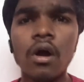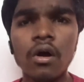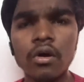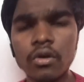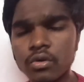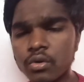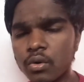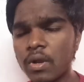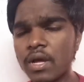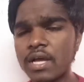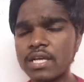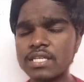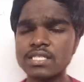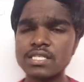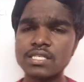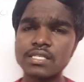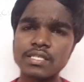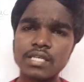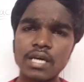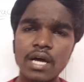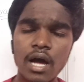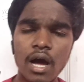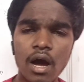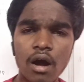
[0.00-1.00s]

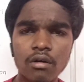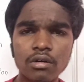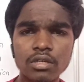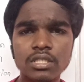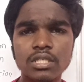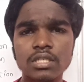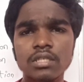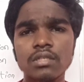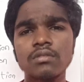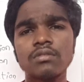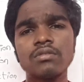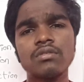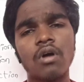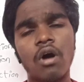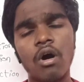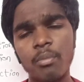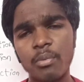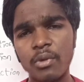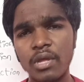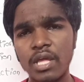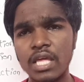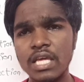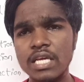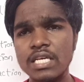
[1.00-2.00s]
Today's our
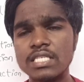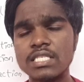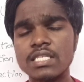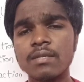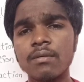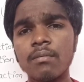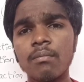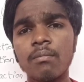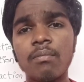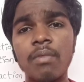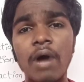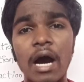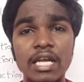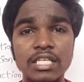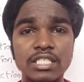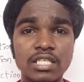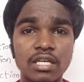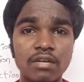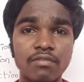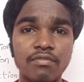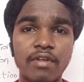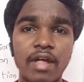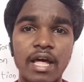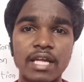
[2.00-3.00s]
topic is
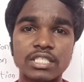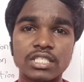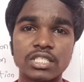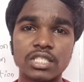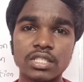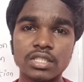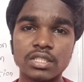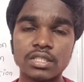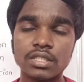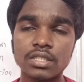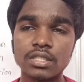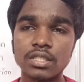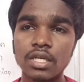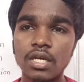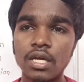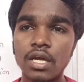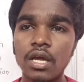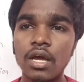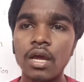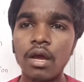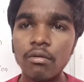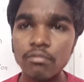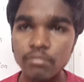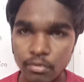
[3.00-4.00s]
partial fractions.
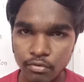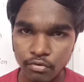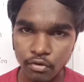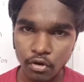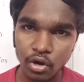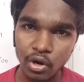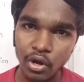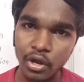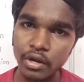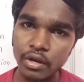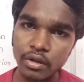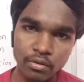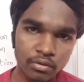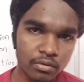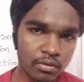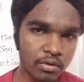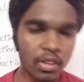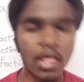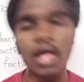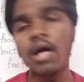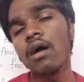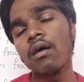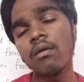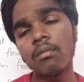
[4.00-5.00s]
Before going into
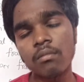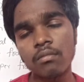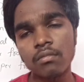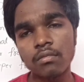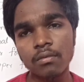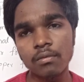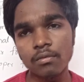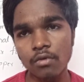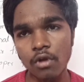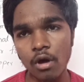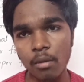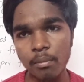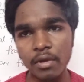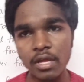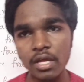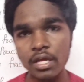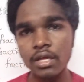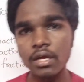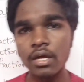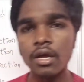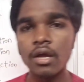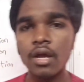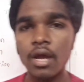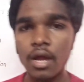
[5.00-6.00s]
the topic,
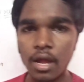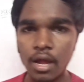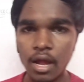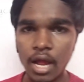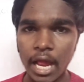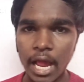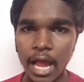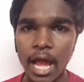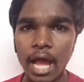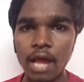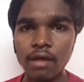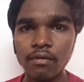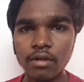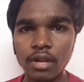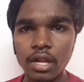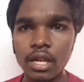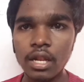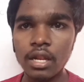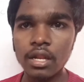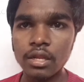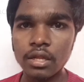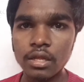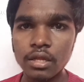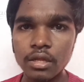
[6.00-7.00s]

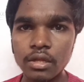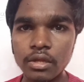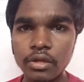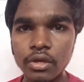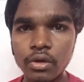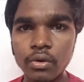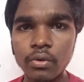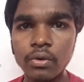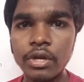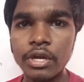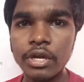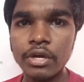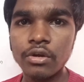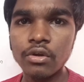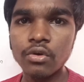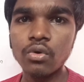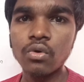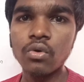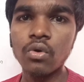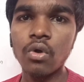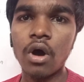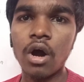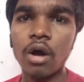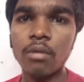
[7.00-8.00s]
you need to
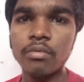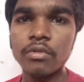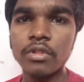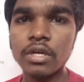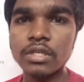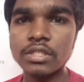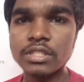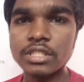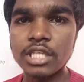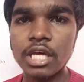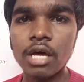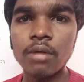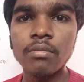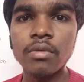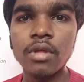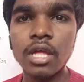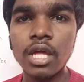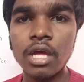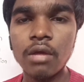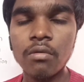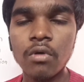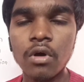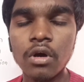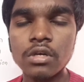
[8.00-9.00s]
know about some
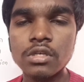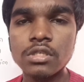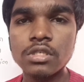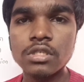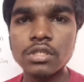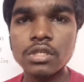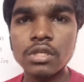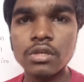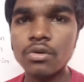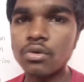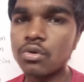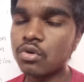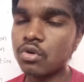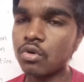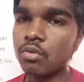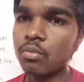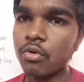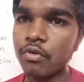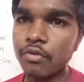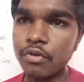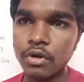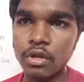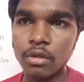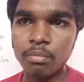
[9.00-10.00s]
keywords to
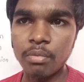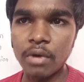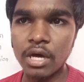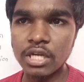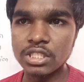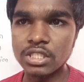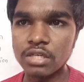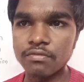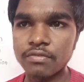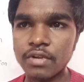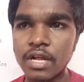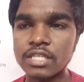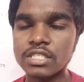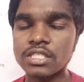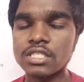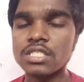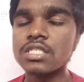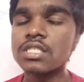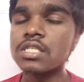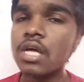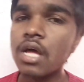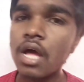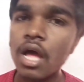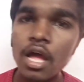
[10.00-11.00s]
move into partial
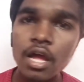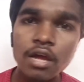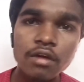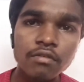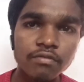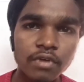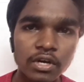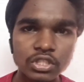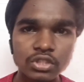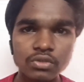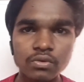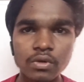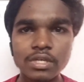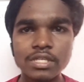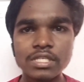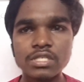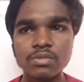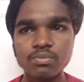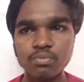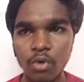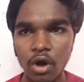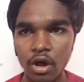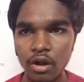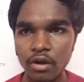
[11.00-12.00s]
fractions. First one is
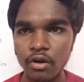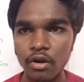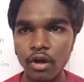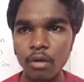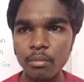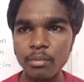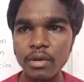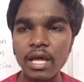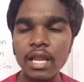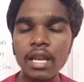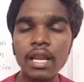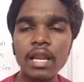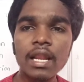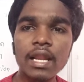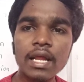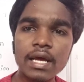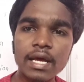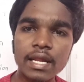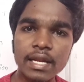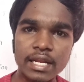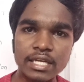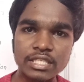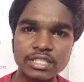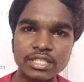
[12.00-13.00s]
polynomial,
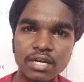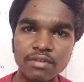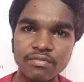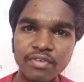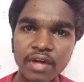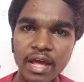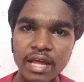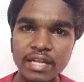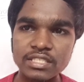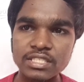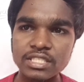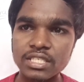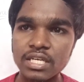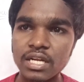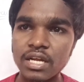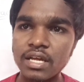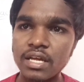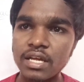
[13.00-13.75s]
rational fraction,